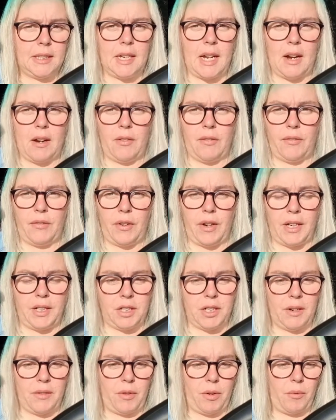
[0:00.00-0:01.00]
Now, for
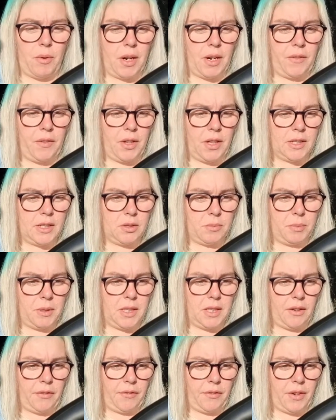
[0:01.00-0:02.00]
each and every one of you, this will be
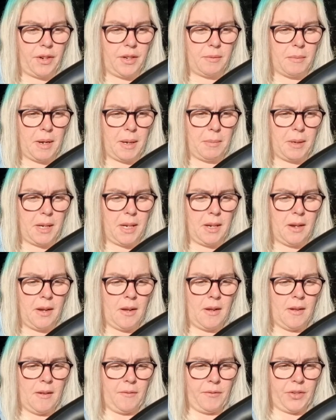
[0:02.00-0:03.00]
different. Maybe
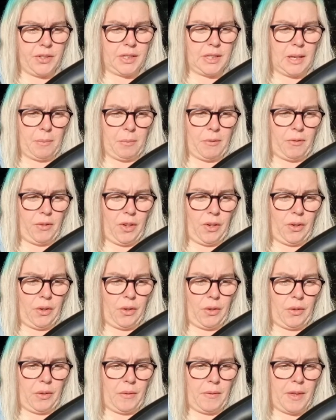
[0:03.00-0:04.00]
for some of
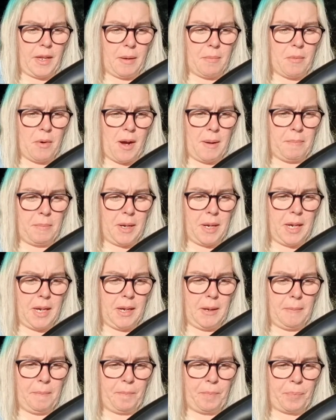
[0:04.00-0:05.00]
you, there might
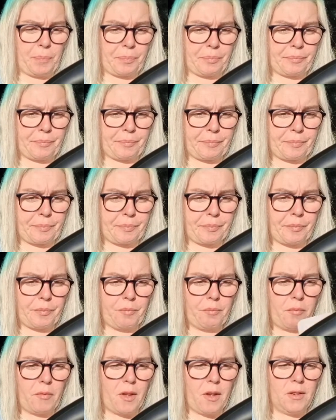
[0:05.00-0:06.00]
be,
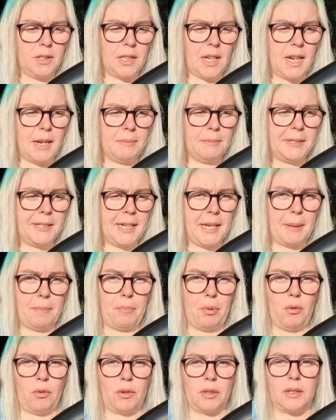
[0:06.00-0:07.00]
because I am seeing
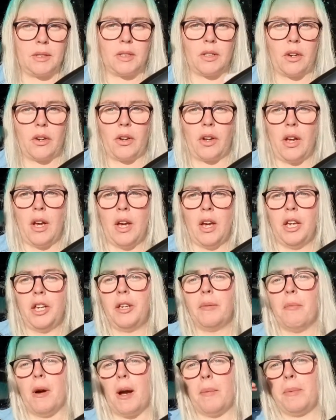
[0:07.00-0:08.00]
books, so
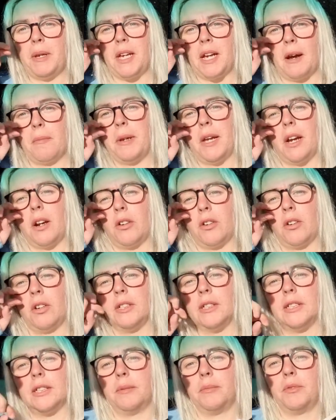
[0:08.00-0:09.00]
you might be coming
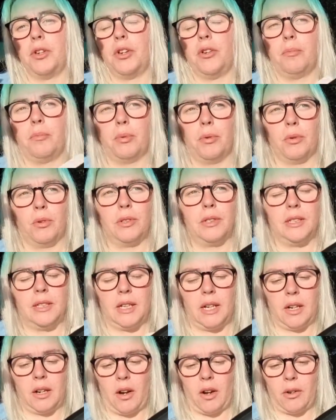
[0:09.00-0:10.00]
across some new books
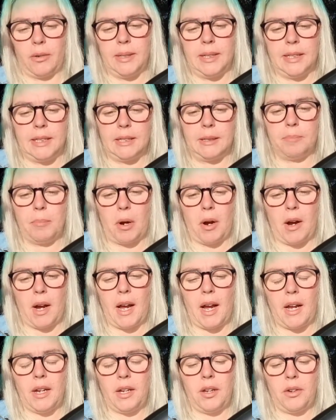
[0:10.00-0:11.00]
that are going to
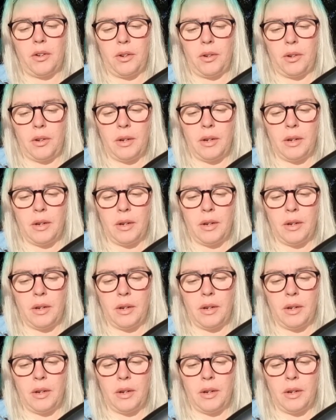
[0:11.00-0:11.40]
inspire you.